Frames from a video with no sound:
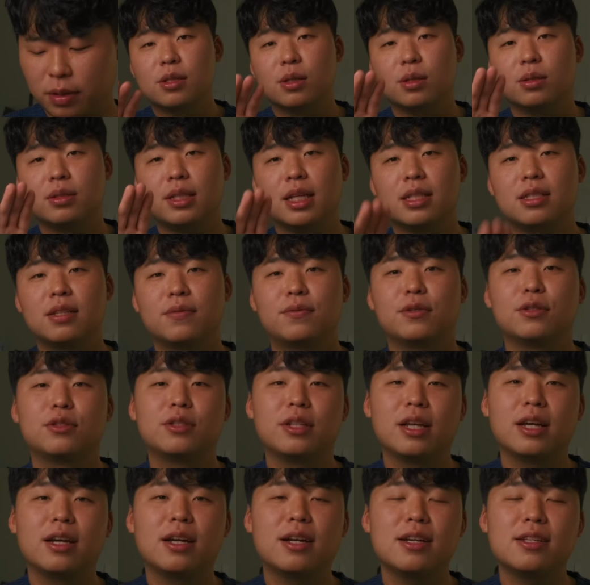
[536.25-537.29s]
So that's it for
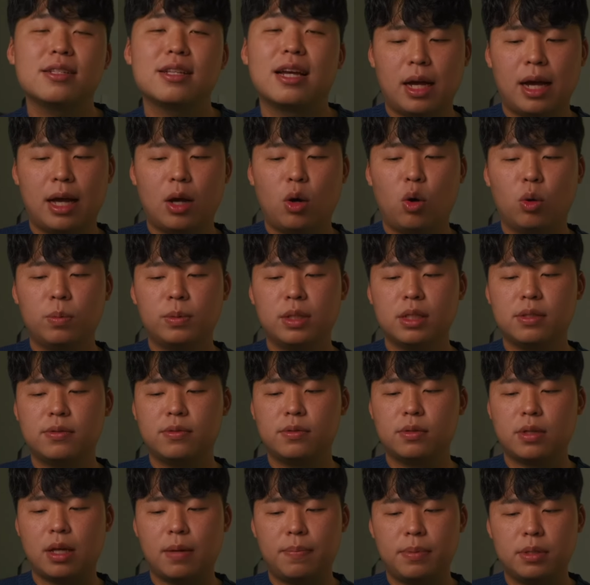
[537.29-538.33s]
today, guys. I hope
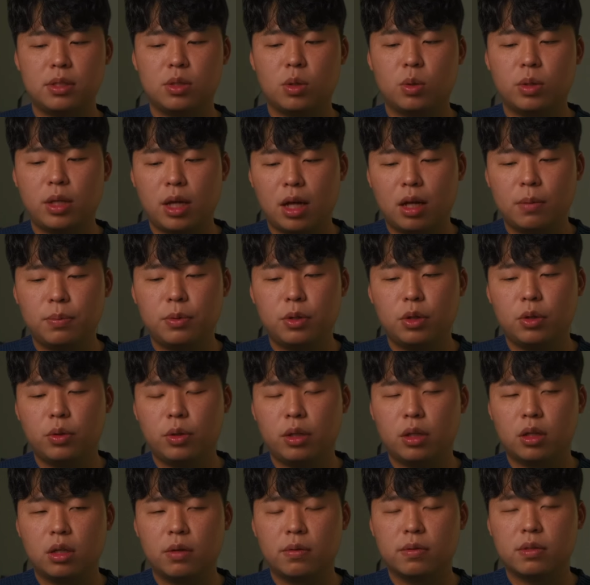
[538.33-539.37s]
this episode helped you
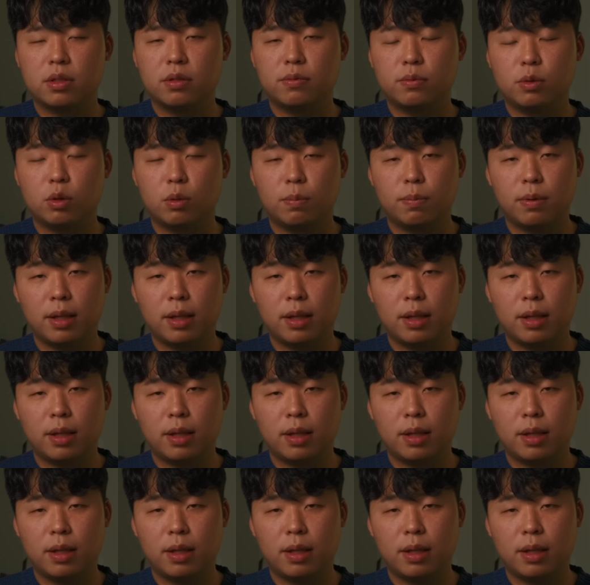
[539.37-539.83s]
in terms of,